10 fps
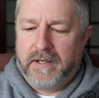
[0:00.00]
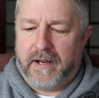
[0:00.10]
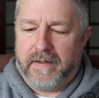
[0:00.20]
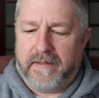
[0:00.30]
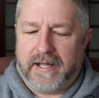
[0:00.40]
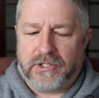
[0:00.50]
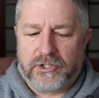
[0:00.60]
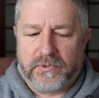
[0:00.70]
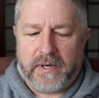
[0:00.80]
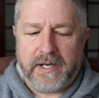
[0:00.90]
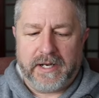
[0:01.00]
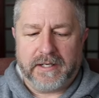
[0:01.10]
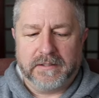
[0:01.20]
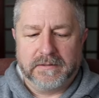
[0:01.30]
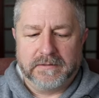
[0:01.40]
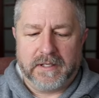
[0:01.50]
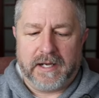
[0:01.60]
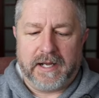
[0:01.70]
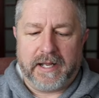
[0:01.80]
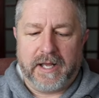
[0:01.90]
and that training
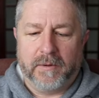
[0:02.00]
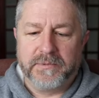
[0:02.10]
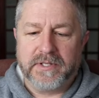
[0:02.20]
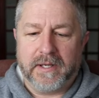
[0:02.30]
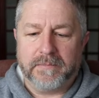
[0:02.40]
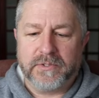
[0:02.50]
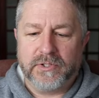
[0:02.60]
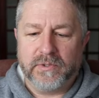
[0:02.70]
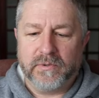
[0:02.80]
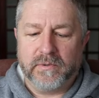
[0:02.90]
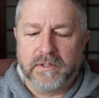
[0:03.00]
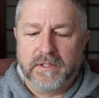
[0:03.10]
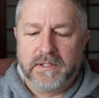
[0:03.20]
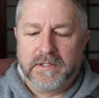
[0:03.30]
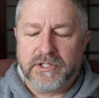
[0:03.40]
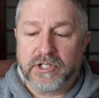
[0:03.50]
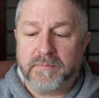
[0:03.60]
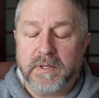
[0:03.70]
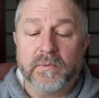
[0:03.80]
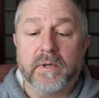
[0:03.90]
uh, helps them to just
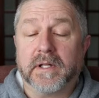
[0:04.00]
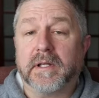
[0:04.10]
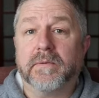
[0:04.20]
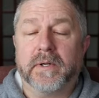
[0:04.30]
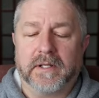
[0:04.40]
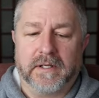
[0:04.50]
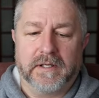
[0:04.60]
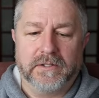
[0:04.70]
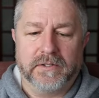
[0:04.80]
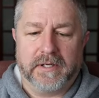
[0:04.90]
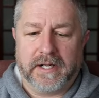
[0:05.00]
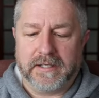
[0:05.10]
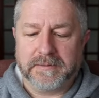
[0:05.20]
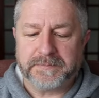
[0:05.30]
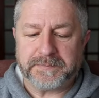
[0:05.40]
be really, really good at it.